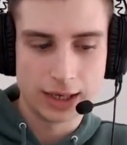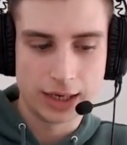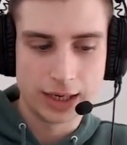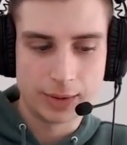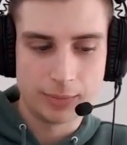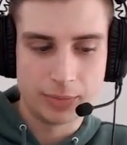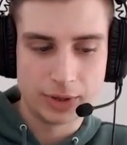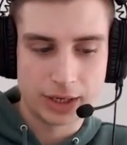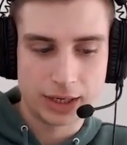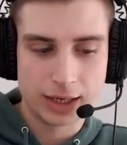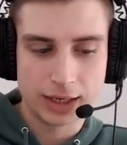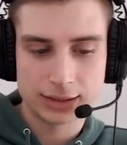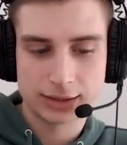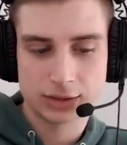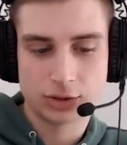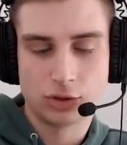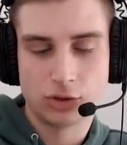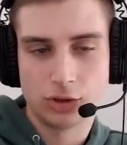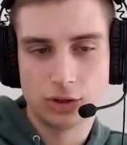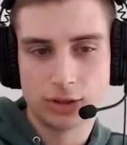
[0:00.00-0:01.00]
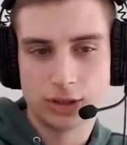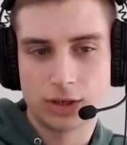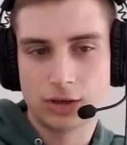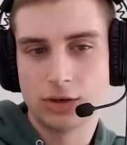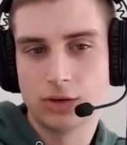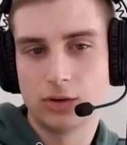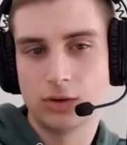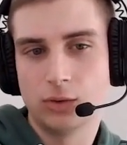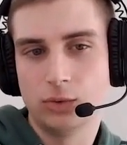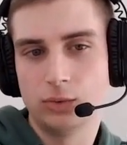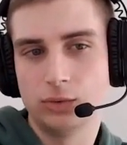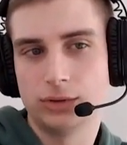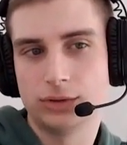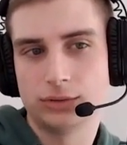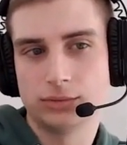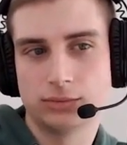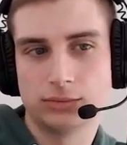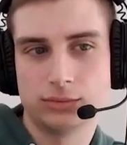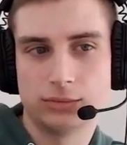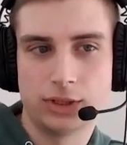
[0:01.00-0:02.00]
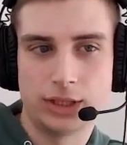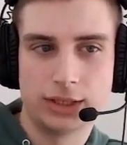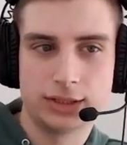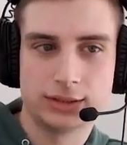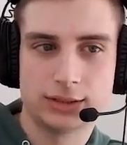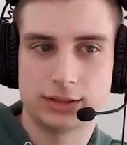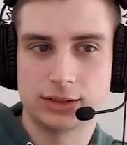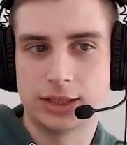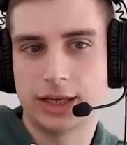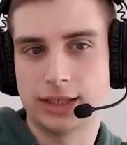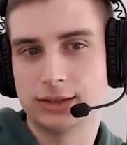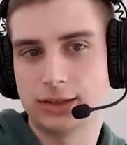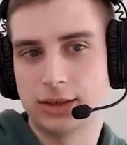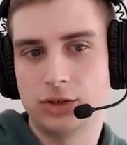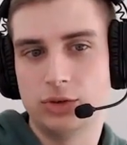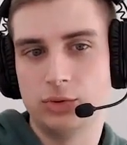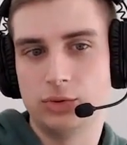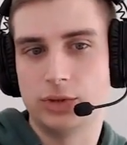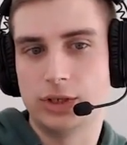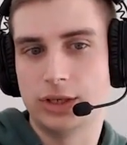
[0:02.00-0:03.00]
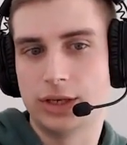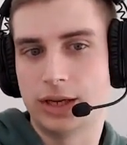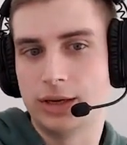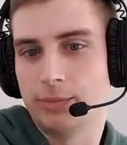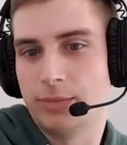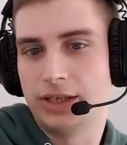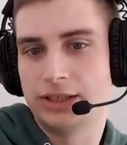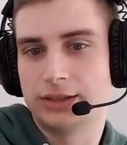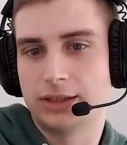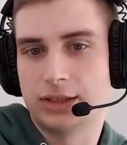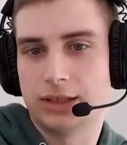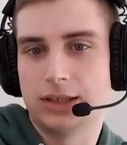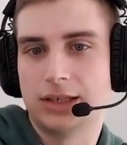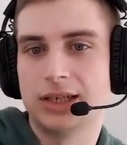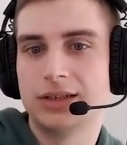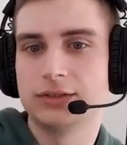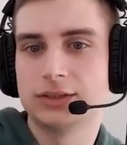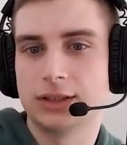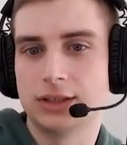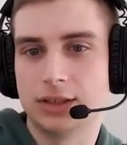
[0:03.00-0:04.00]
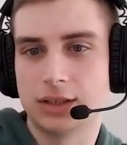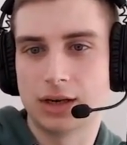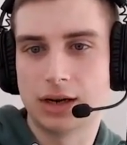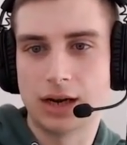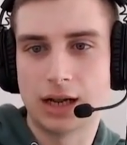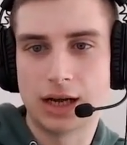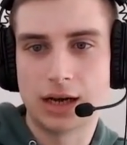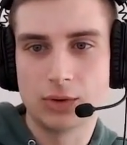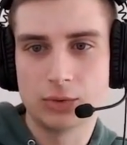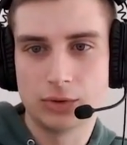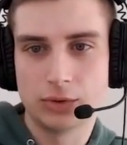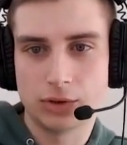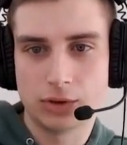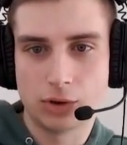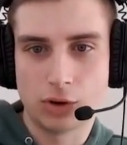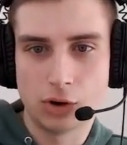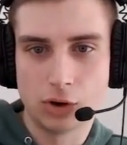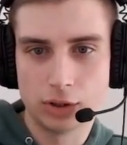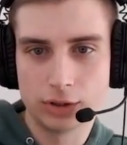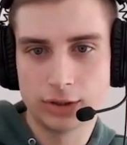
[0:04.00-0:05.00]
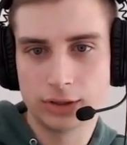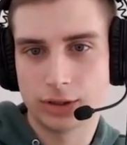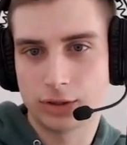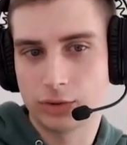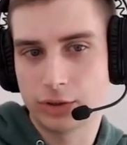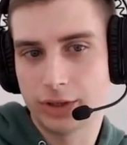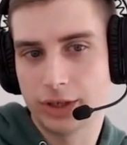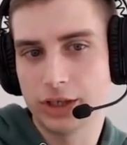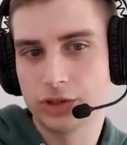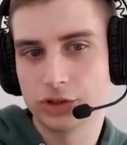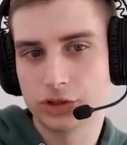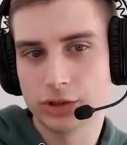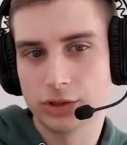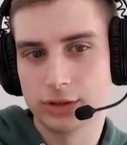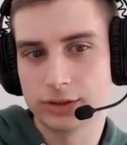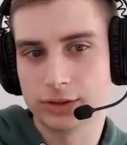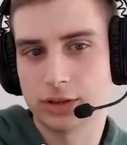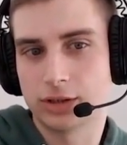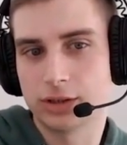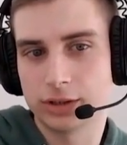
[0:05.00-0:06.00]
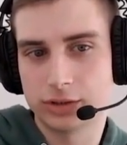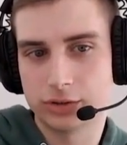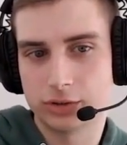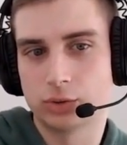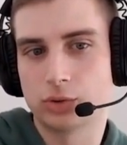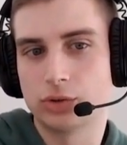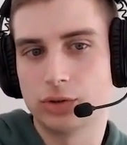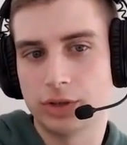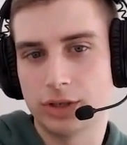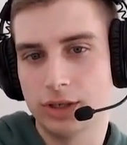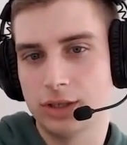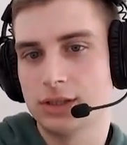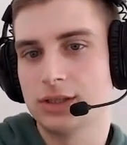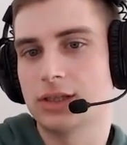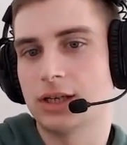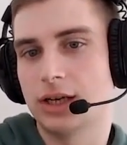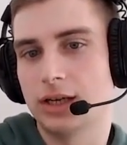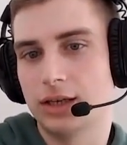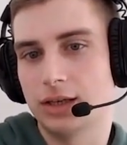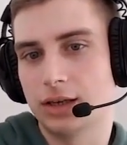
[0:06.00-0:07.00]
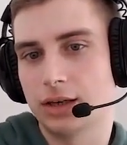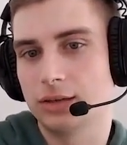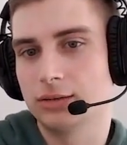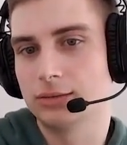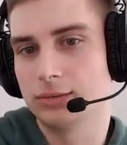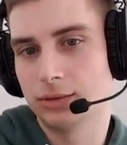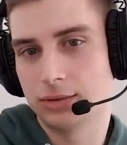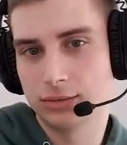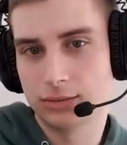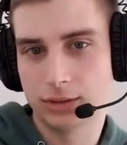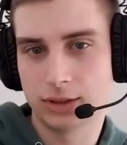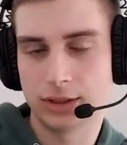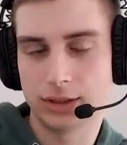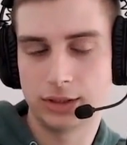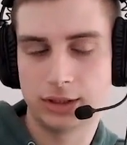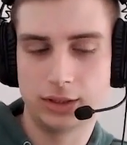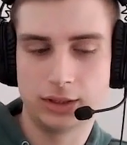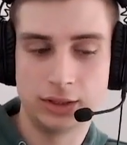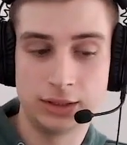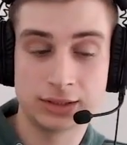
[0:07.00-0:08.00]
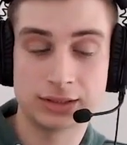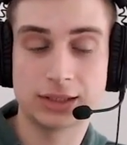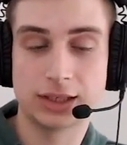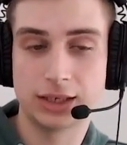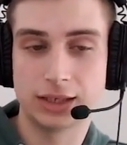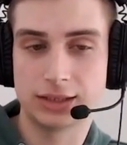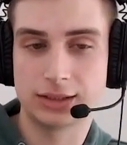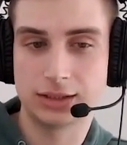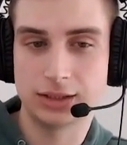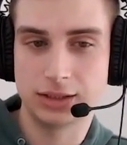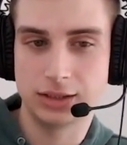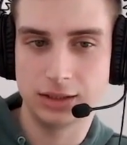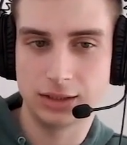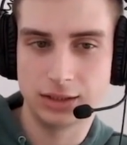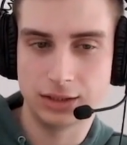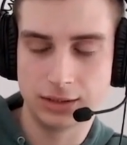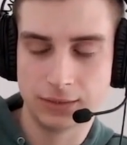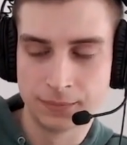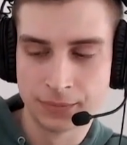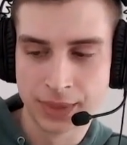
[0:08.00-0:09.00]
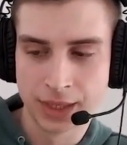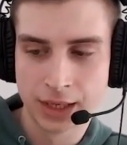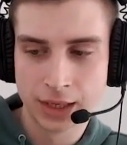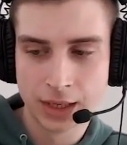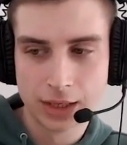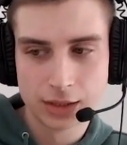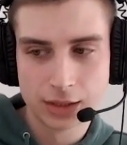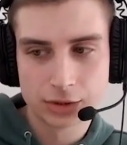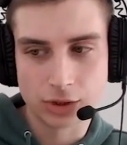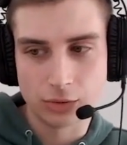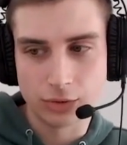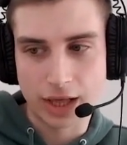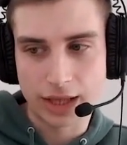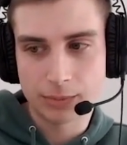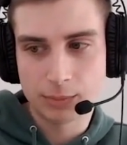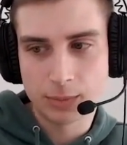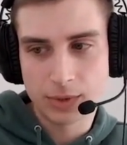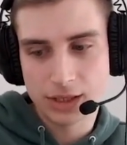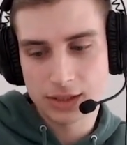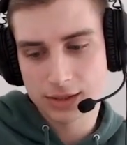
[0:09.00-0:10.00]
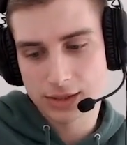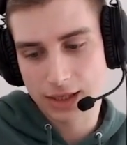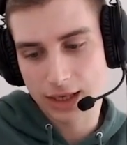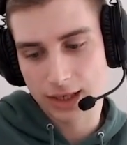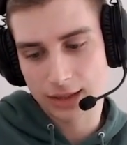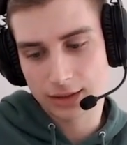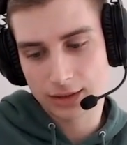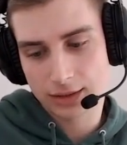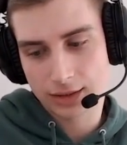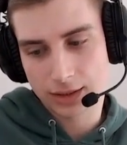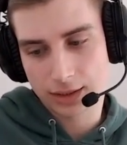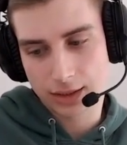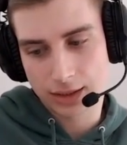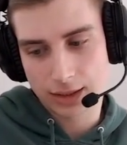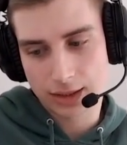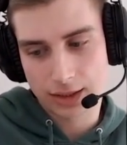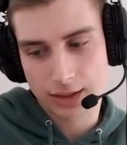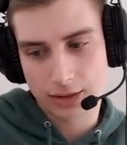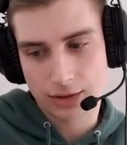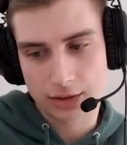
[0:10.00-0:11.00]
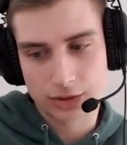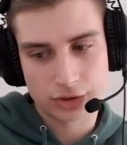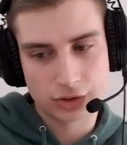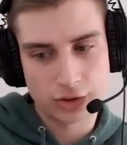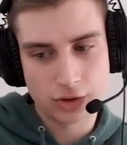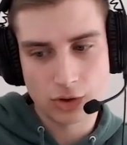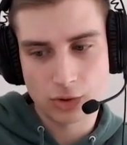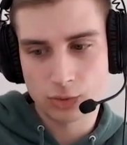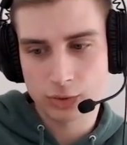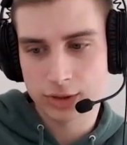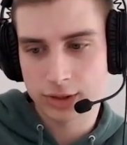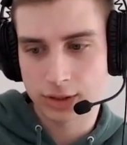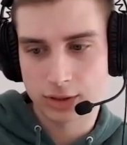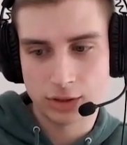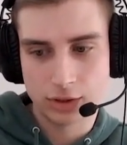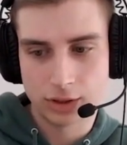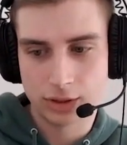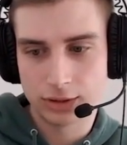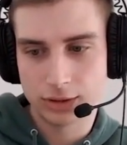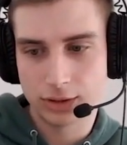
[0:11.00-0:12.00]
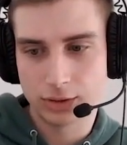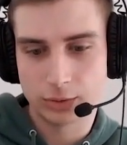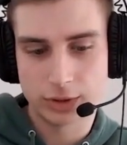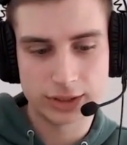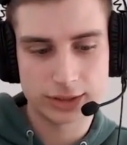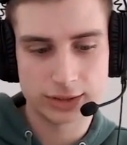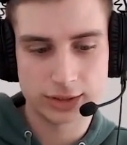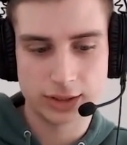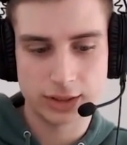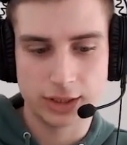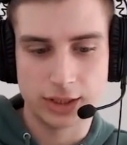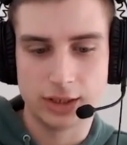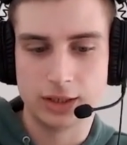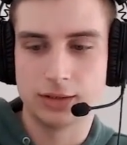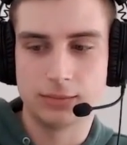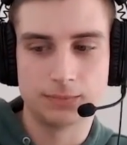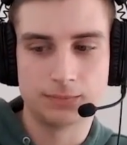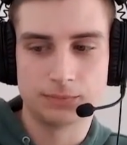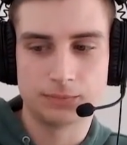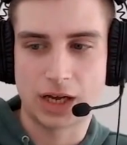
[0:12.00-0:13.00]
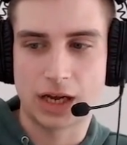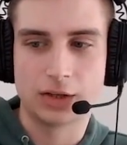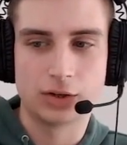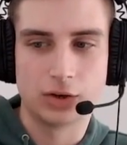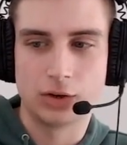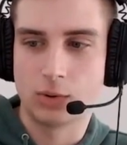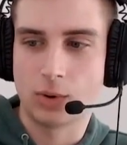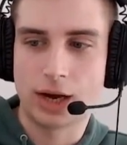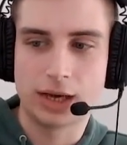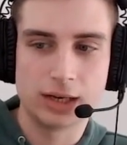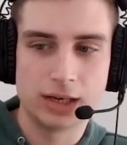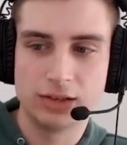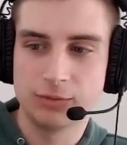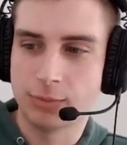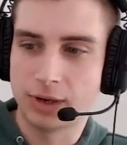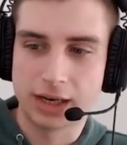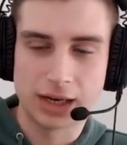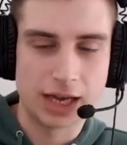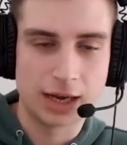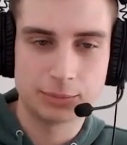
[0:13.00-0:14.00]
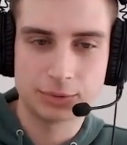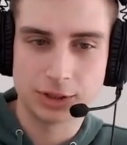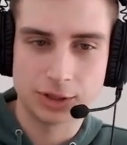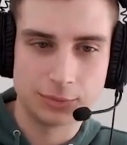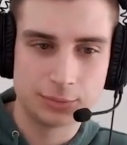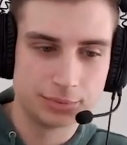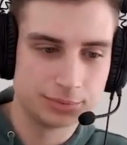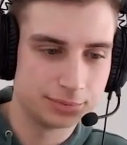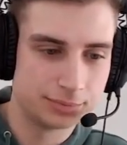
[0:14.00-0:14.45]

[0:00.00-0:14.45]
because all the code is executed and basically lives in the cloud. All the credentials are stored inside the CD. So that means that there's no security risk in, I don't know, I leave my laptop,